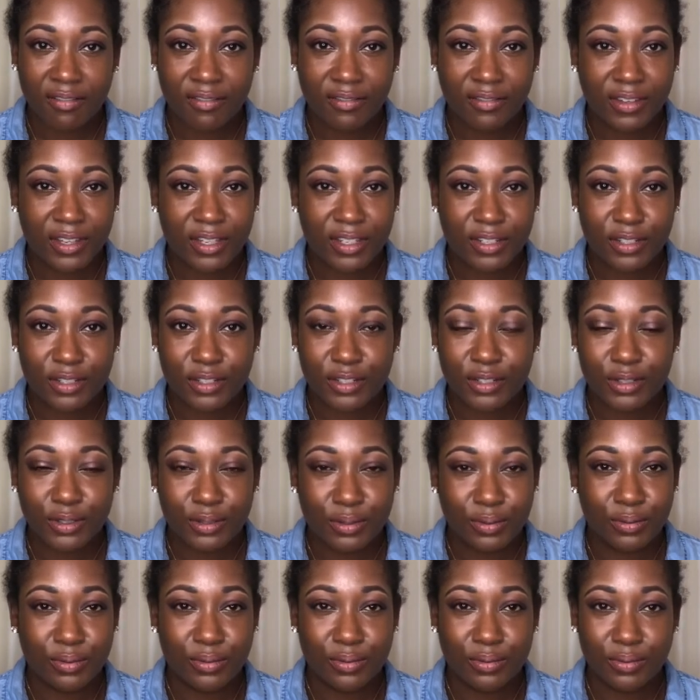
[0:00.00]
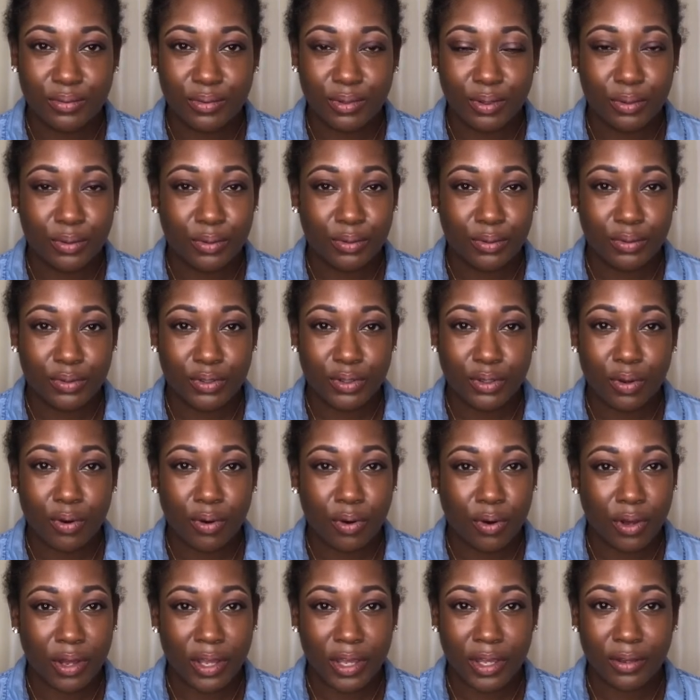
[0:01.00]
into those
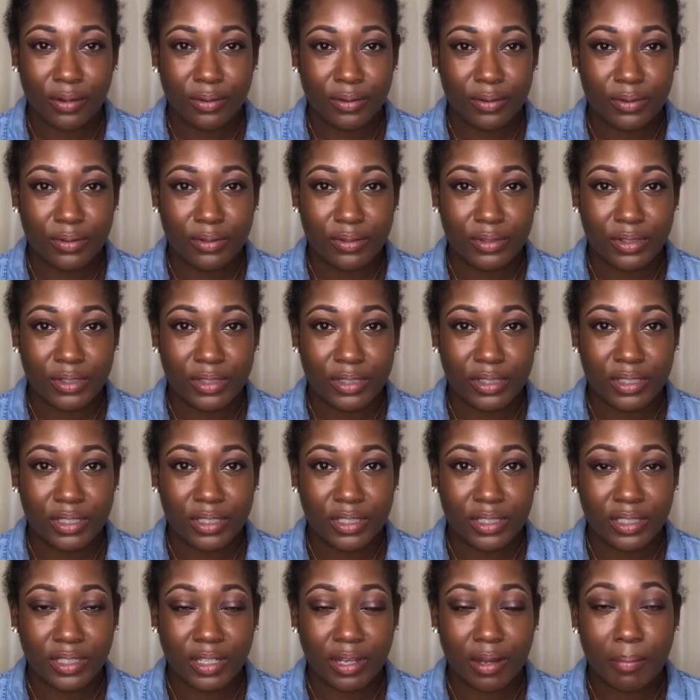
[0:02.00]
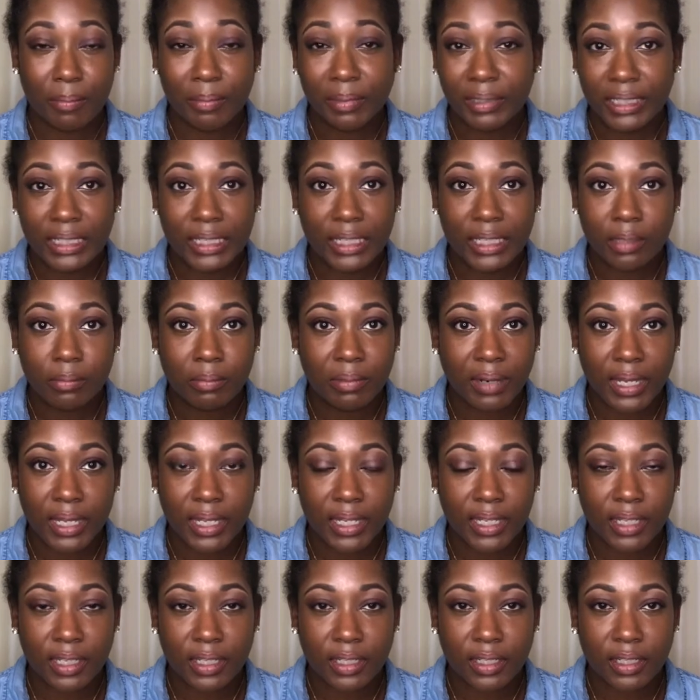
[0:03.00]
coils, completely blank.